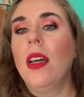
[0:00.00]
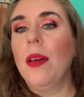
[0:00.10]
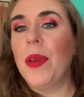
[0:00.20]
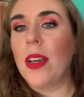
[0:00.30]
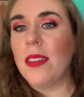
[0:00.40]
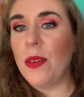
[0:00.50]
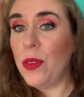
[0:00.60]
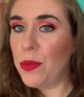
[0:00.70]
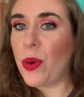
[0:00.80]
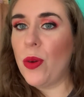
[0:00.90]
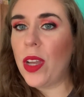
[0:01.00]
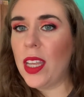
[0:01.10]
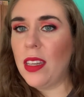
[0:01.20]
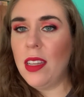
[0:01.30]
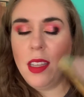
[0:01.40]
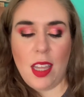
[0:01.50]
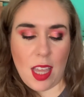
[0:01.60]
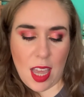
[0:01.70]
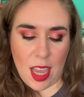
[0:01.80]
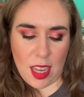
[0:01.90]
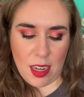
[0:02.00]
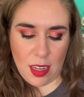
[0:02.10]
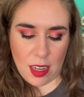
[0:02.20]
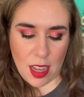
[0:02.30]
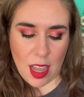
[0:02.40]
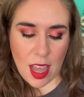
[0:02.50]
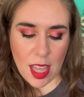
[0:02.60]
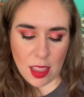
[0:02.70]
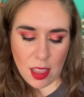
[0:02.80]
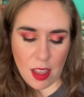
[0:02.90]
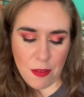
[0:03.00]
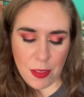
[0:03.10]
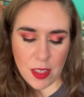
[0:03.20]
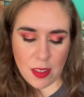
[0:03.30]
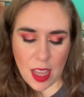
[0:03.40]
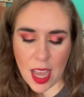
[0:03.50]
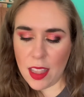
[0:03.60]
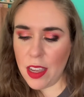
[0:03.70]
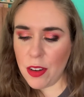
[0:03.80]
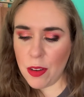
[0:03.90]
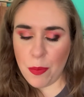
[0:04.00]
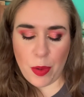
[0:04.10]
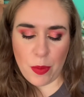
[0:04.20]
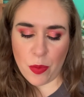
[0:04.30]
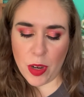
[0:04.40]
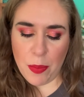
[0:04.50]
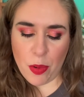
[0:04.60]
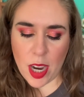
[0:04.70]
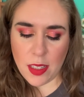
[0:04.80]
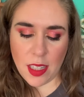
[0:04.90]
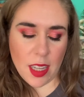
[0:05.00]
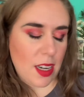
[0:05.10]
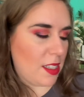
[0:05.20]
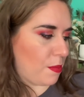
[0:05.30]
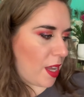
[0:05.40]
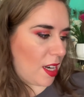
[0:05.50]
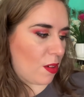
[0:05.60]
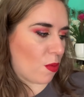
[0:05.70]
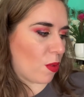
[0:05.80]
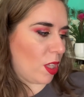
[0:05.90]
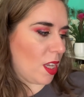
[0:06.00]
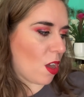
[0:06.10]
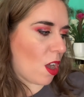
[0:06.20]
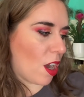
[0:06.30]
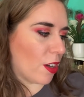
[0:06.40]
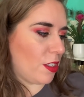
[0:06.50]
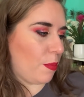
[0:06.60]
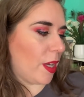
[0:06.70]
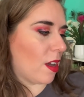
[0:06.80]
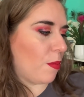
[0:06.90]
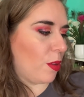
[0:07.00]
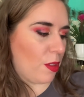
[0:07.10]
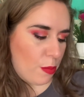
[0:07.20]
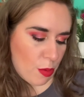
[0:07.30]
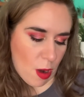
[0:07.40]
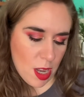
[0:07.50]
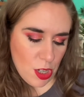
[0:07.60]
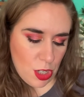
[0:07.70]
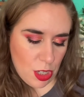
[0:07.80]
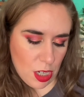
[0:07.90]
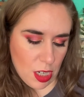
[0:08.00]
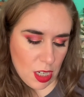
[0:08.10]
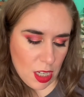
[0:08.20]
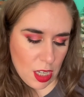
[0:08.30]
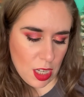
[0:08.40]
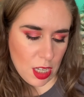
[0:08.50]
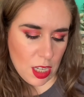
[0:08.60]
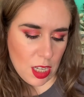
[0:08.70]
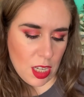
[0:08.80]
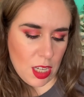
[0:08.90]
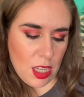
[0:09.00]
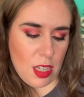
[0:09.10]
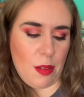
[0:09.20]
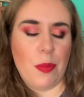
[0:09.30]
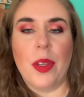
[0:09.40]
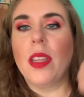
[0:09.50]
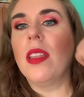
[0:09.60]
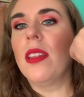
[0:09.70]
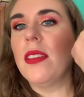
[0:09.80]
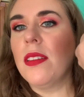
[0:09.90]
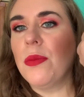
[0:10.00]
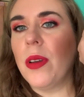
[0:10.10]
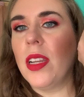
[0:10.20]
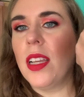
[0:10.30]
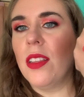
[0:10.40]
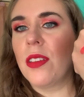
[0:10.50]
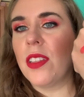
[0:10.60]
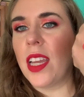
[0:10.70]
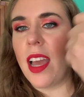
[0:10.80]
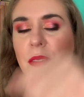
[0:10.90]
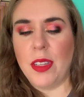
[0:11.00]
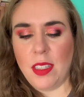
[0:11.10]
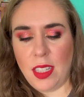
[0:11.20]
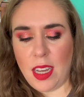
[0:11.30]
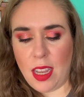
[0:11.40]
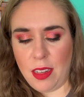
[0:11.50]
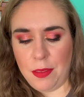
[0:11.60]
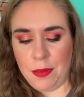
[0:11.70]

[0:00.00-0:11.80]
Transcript: because it was broken, and I love this highlighter, but repressing it has made it really hard to pick up with a brush. But this is what it looks like. Obviously not.